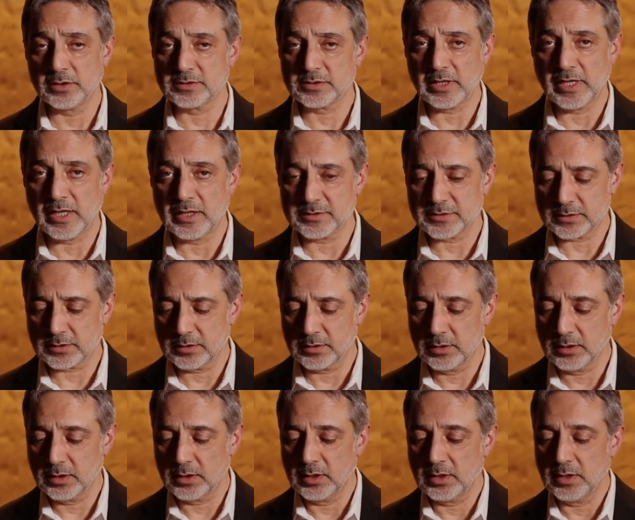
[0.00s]
task
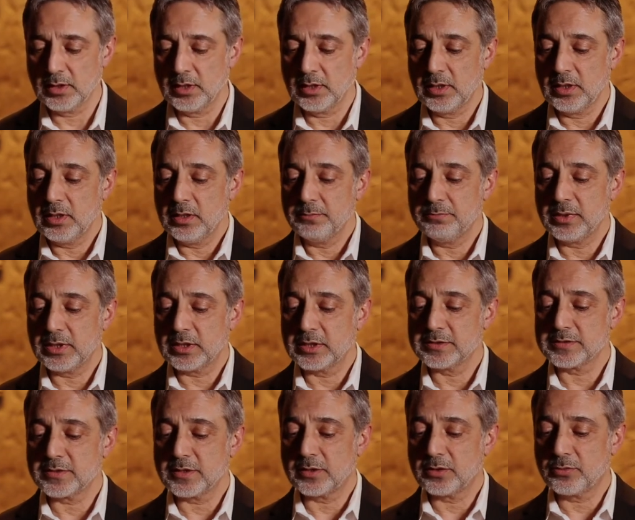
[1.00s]

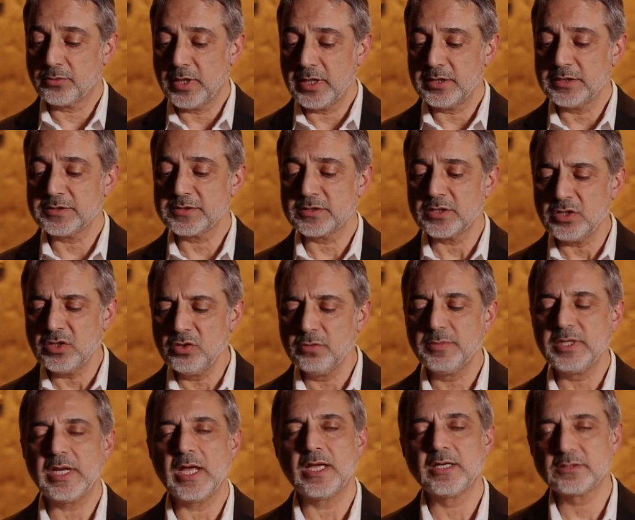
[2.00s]
because the greatest
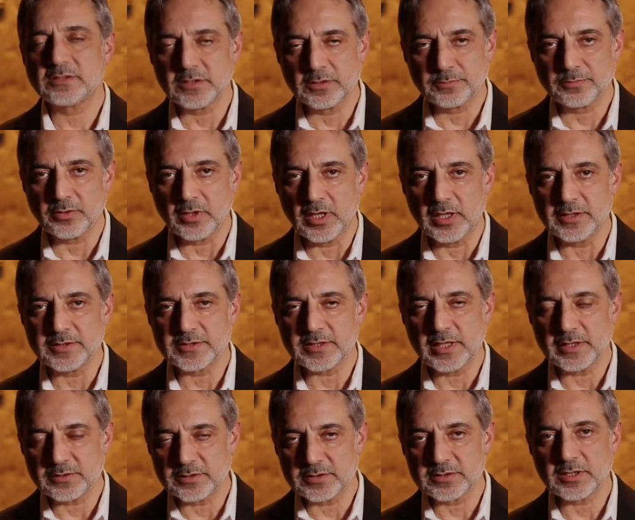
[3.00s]
human enterprise
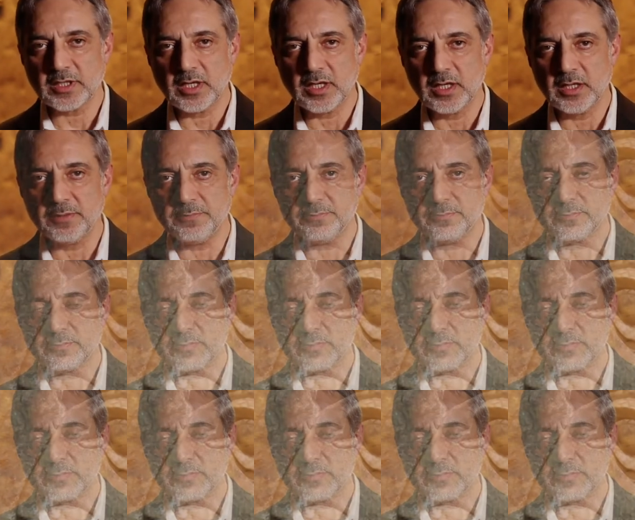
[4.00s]
at the time